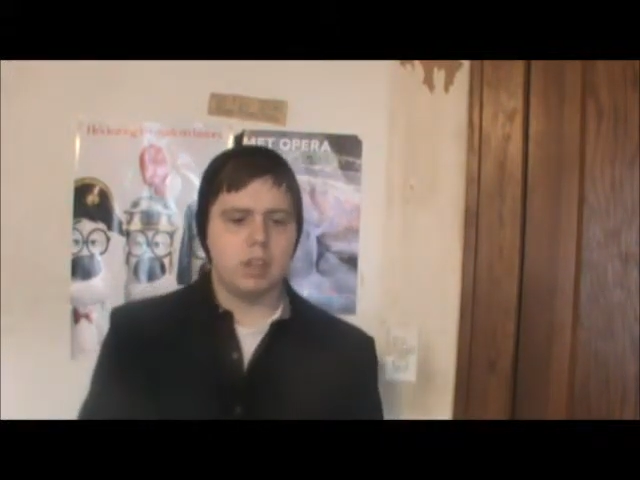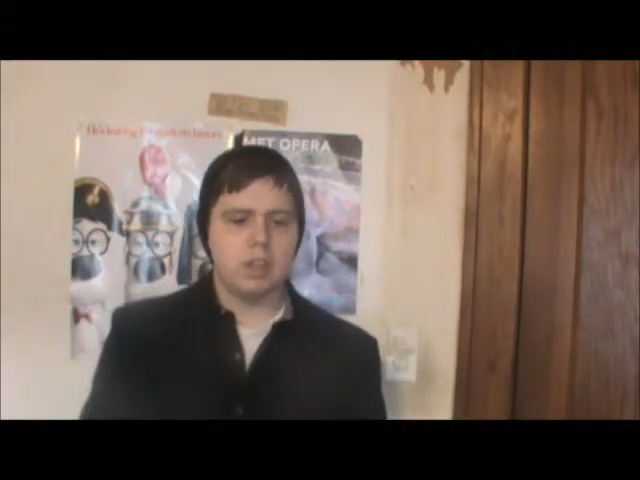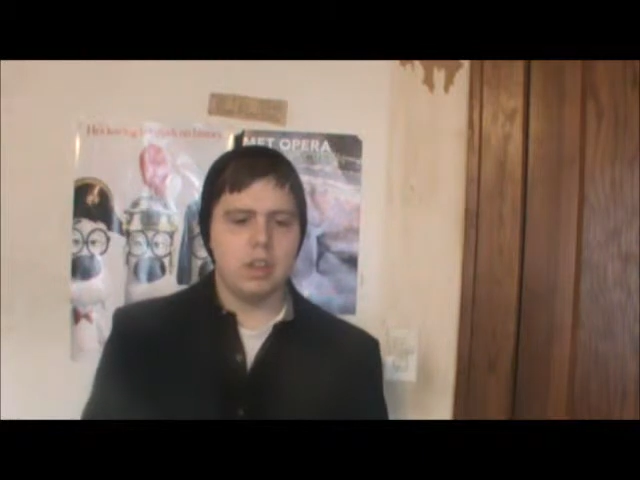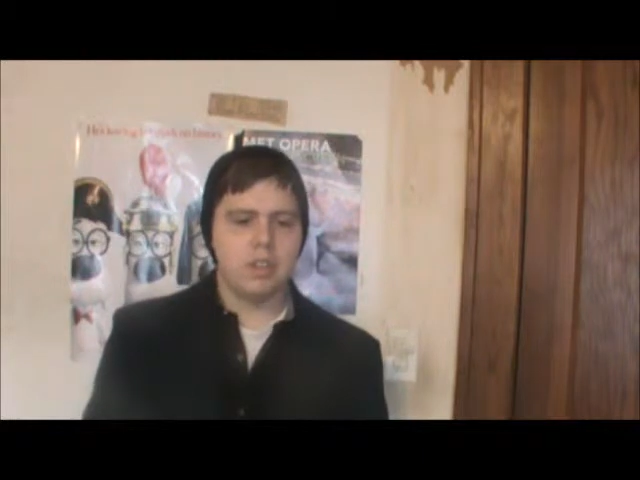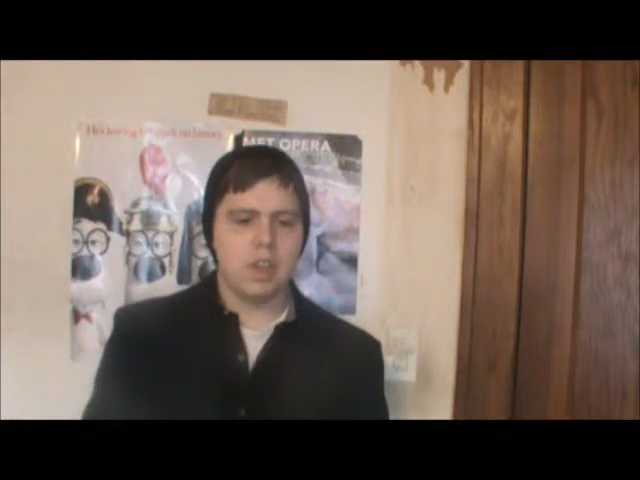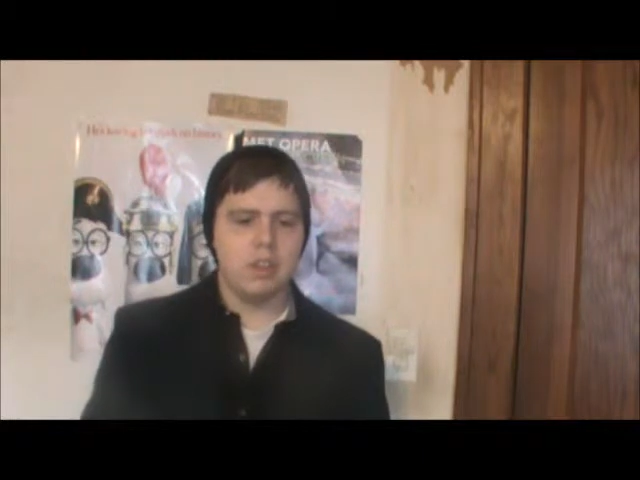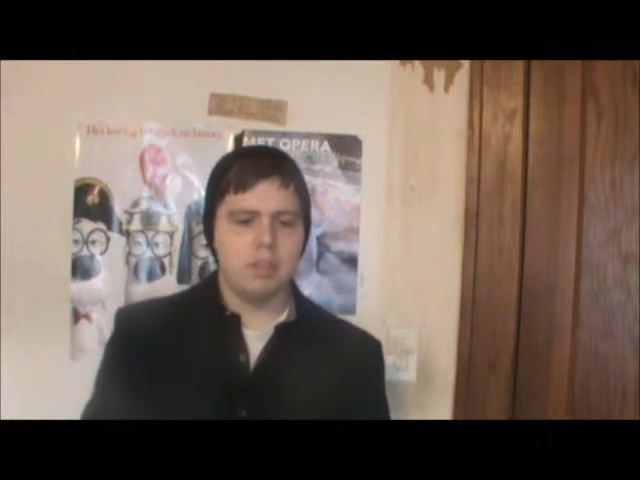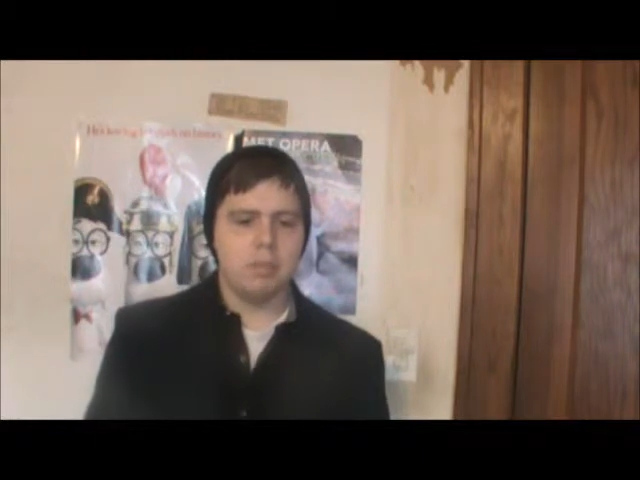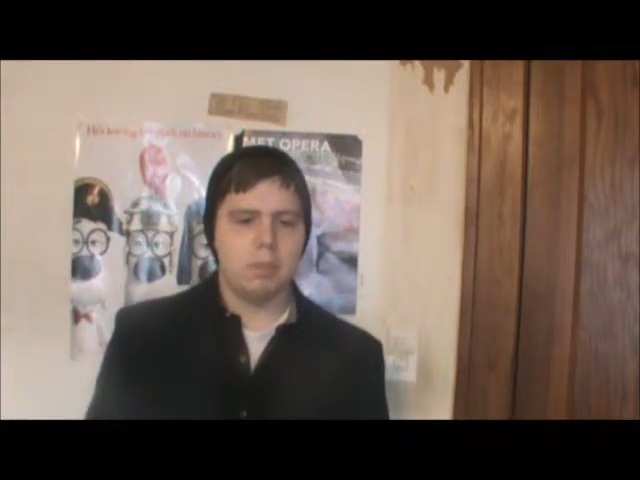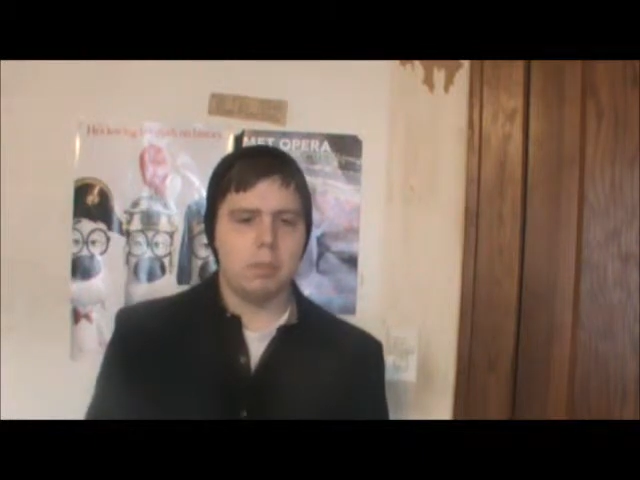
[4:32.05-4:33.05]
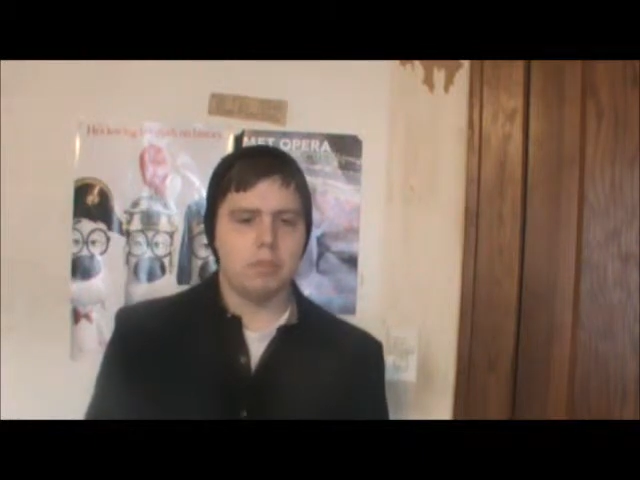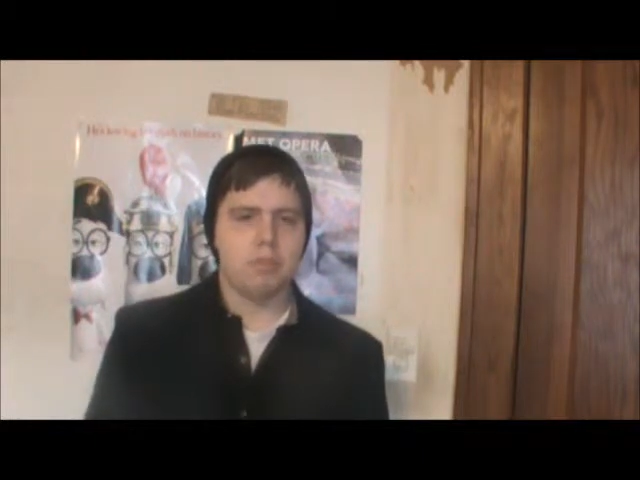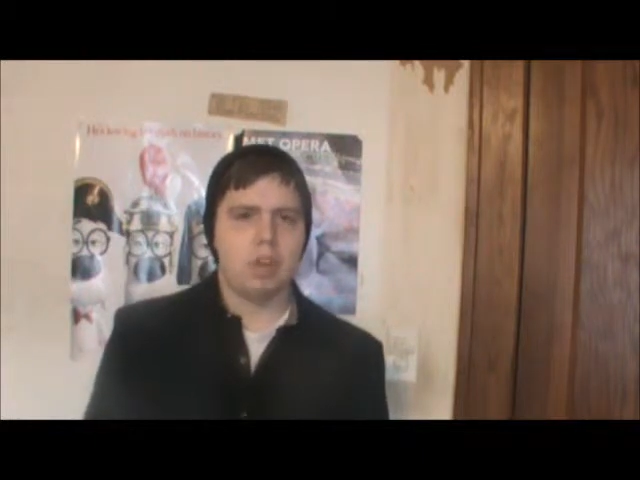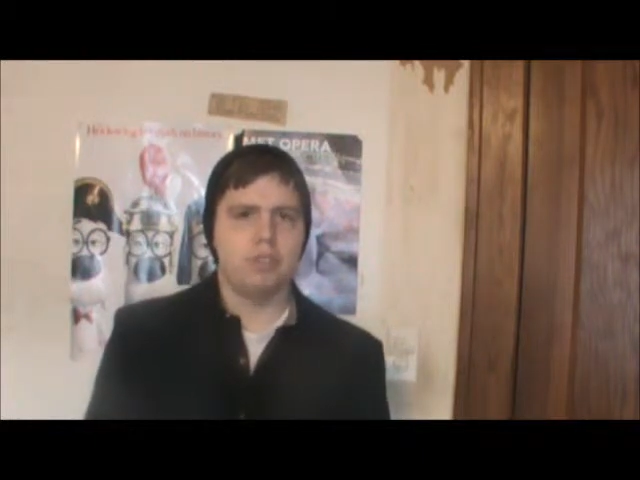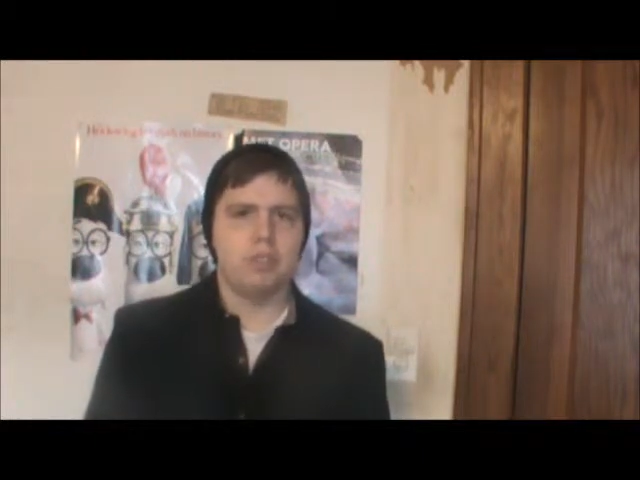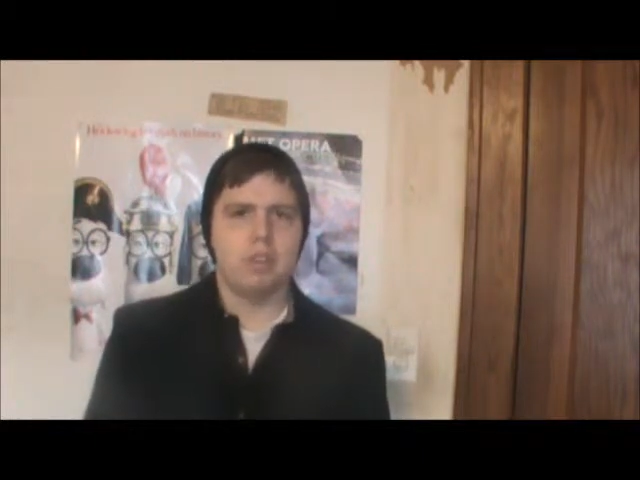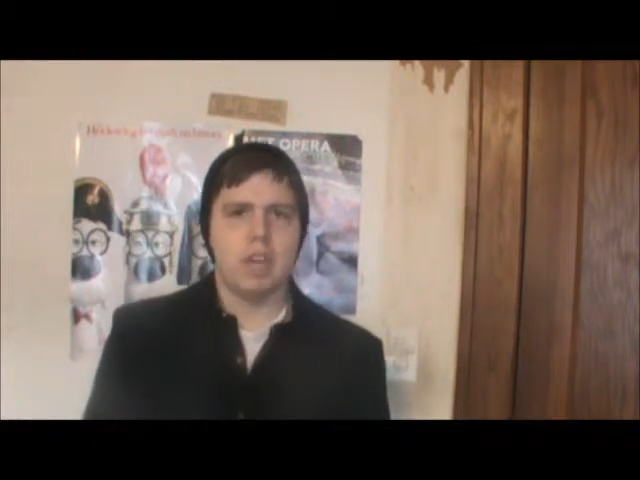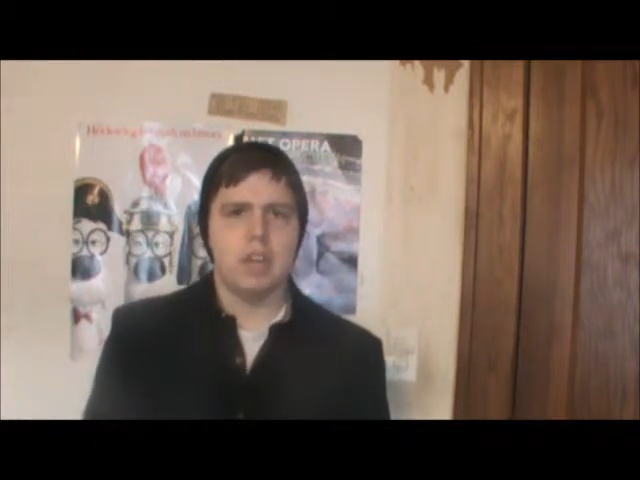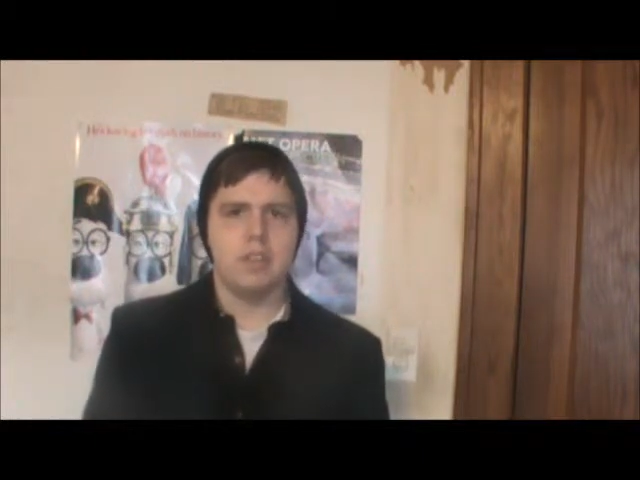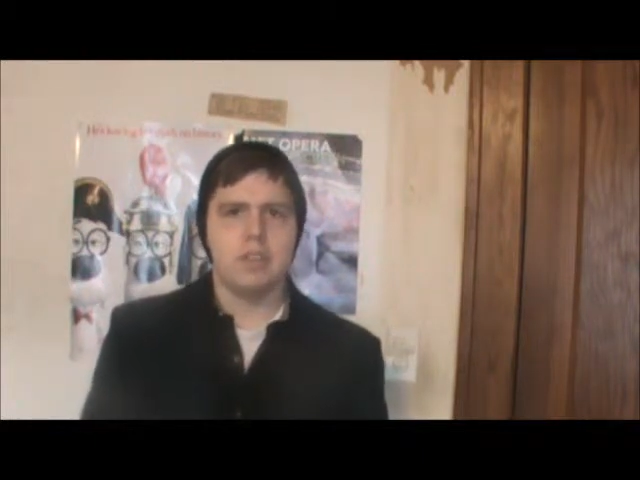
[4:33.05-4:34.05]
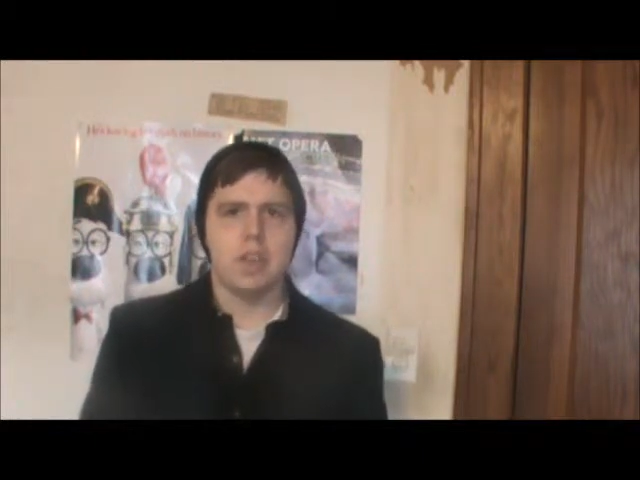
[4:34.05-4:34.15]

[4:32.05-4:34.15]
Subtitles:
It does kind of leave a lot of people scratching their heads.